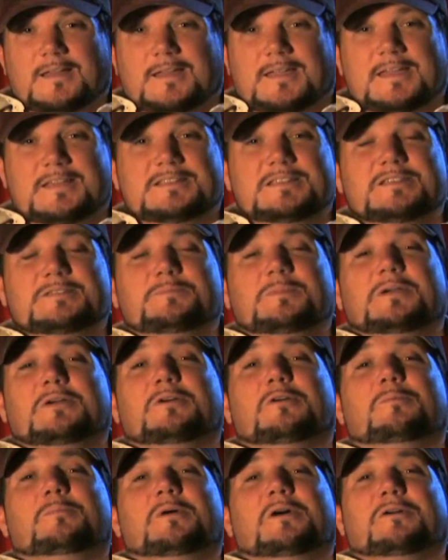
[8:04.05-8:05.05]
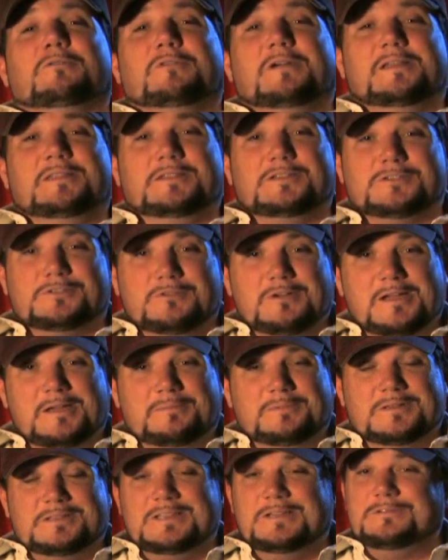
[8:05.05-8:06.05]
I guess this big old buck read the script
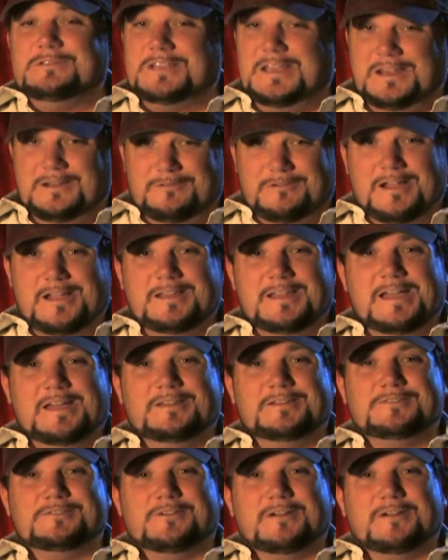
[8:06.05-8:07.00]
because he was headed right down the